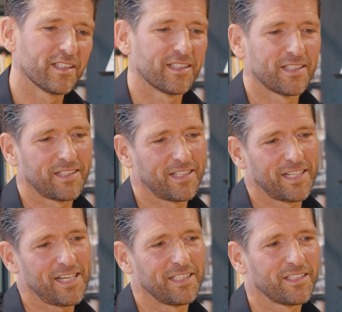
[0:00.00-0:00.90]

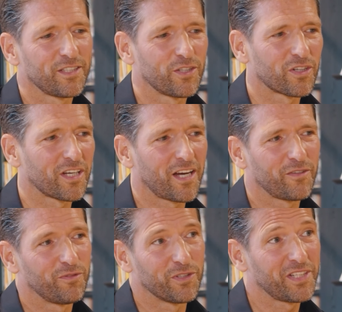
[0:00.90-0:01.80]
again, your
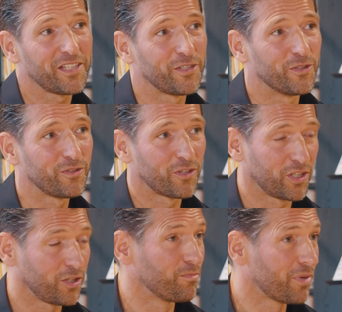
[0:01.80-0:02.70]
life will tell you,
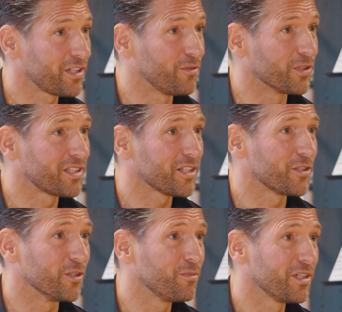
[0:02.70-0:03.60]
or your body will tell
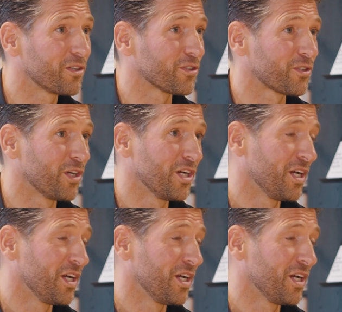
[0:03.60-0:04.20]
you, because